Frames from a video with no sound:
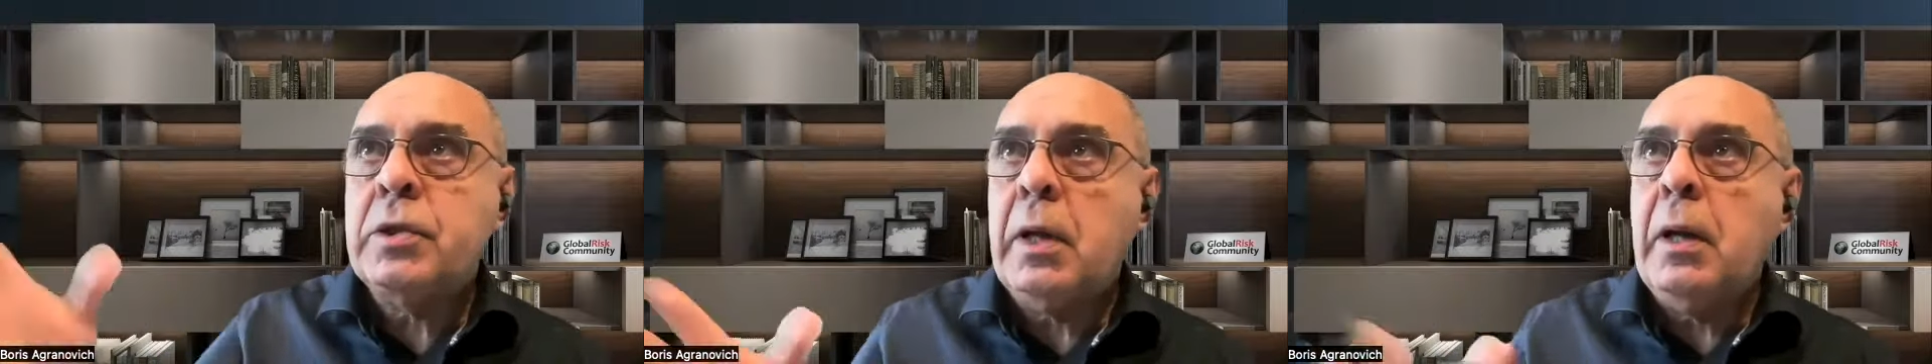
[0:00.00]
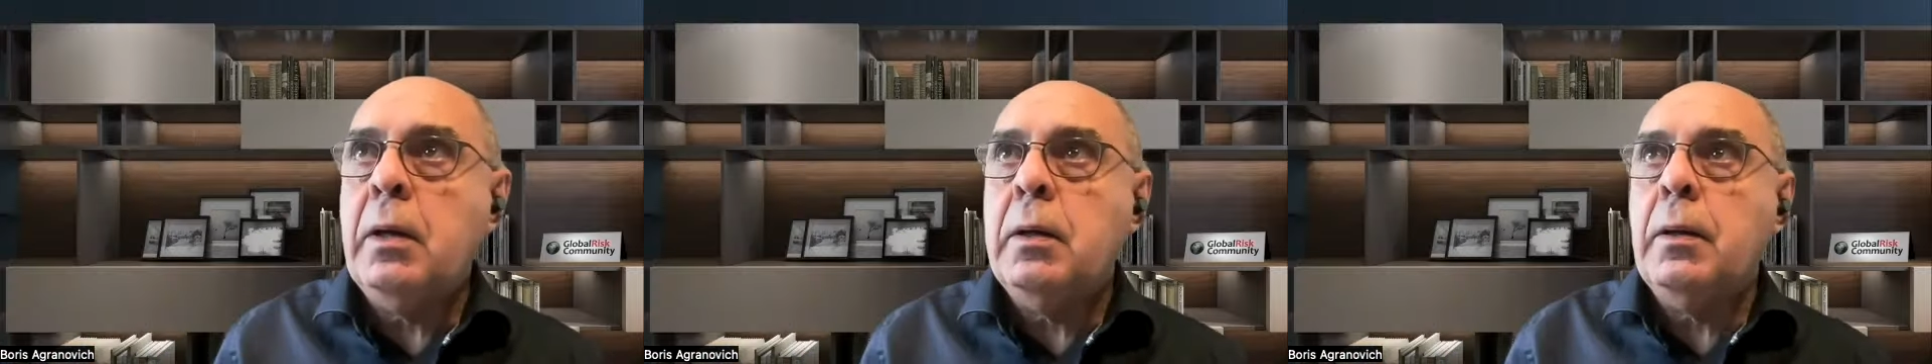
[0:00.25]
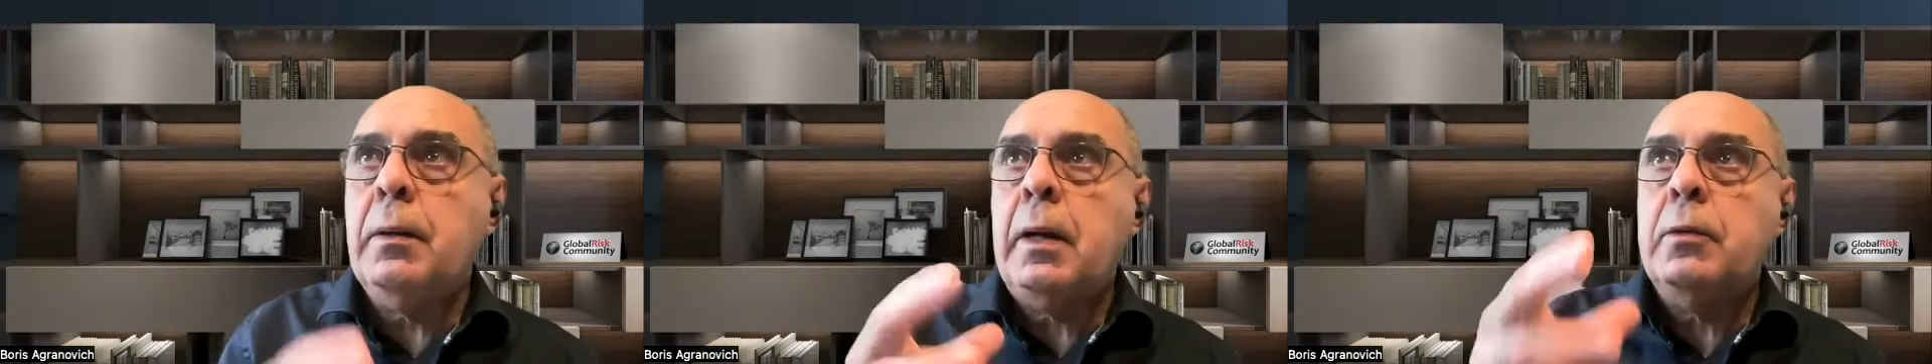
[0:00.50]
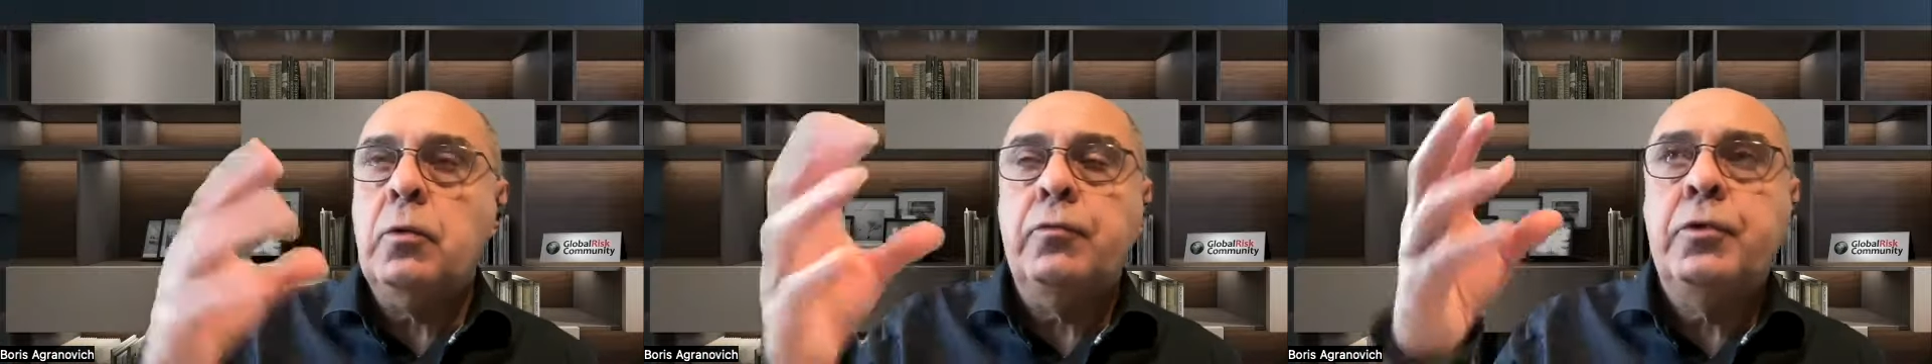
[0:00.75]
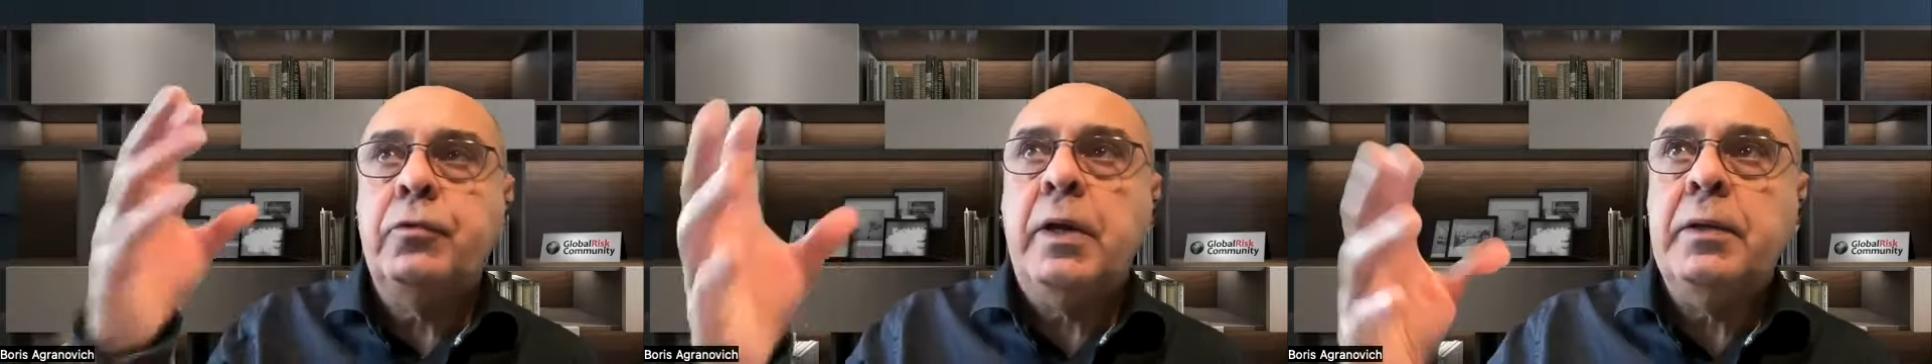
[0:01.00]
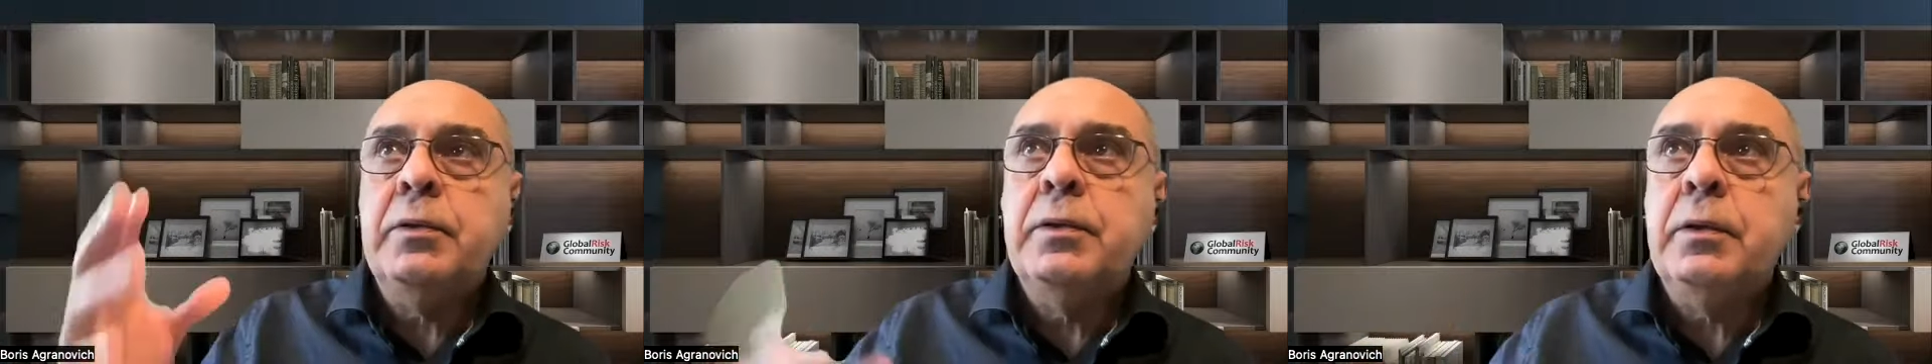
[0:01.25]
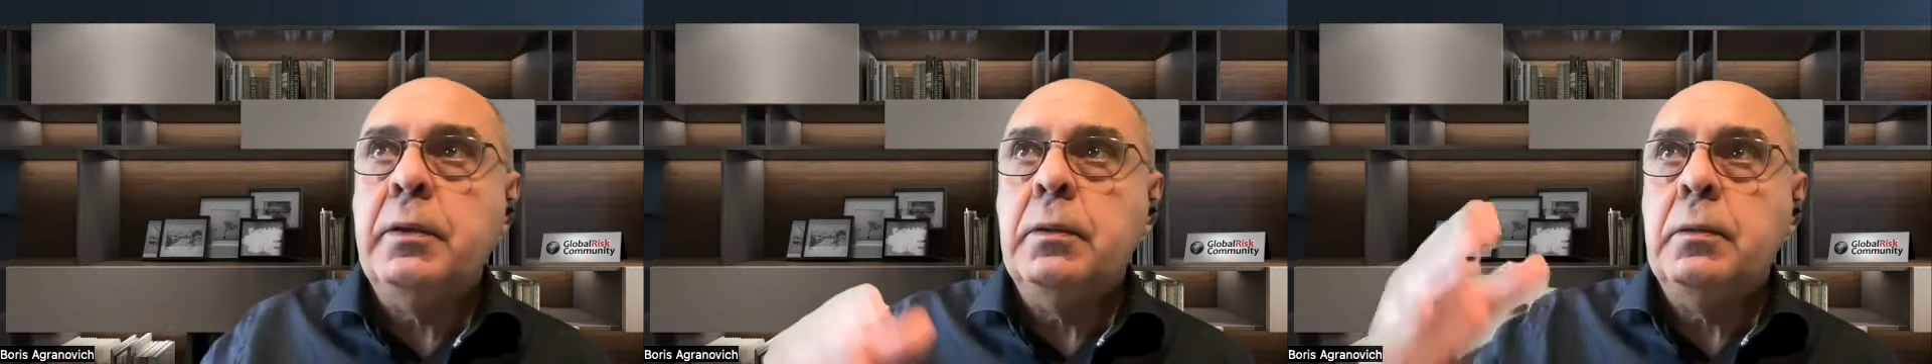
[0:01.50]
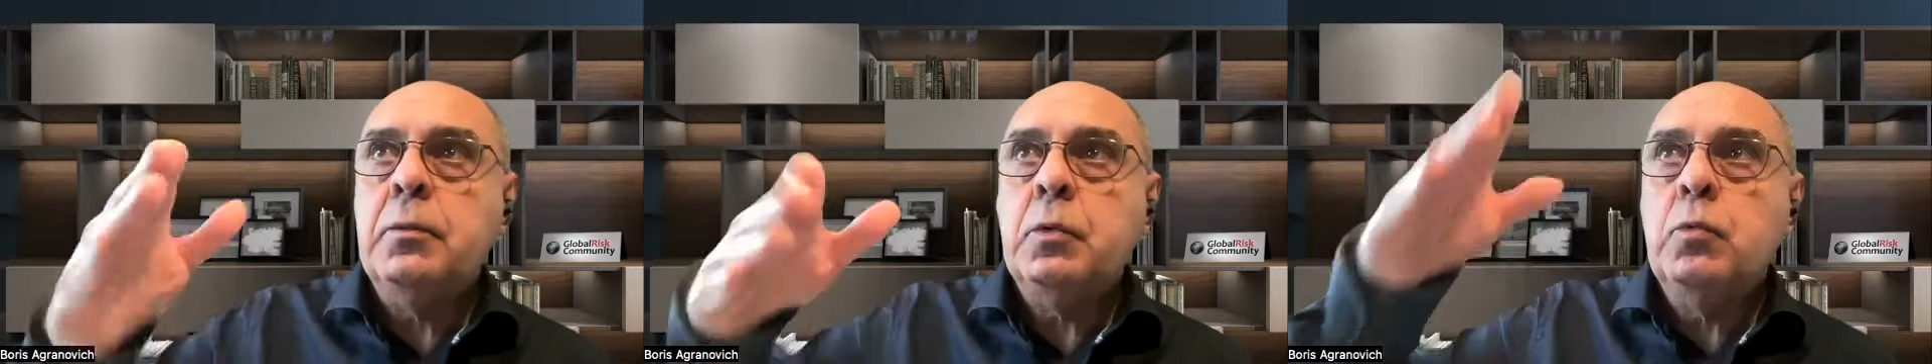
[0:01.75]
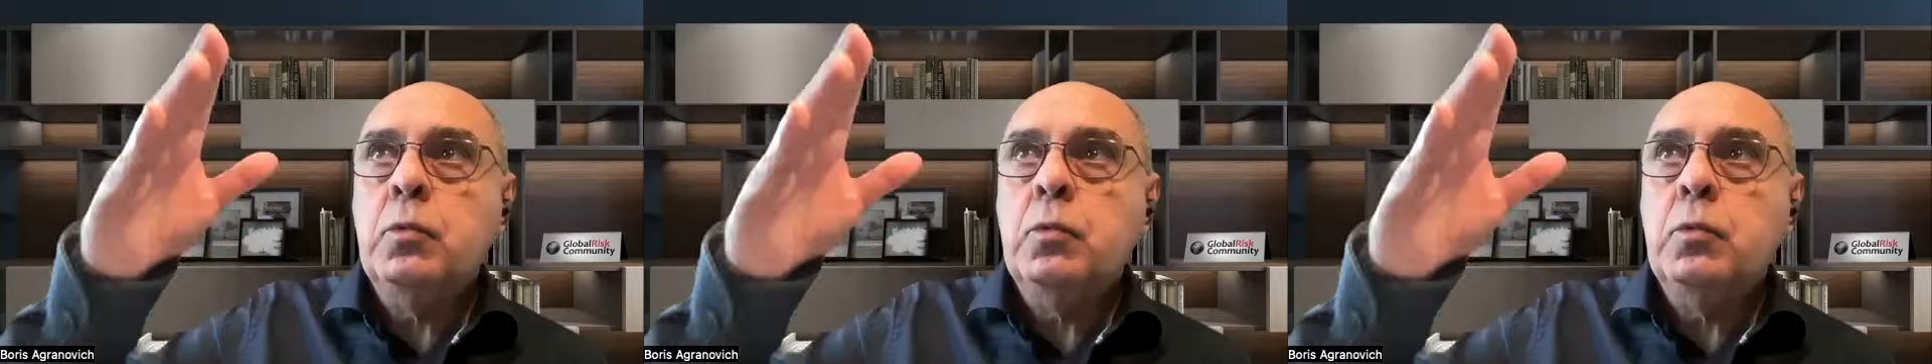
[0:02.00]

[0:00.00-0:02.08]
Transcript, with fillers: a, a, kind of trend to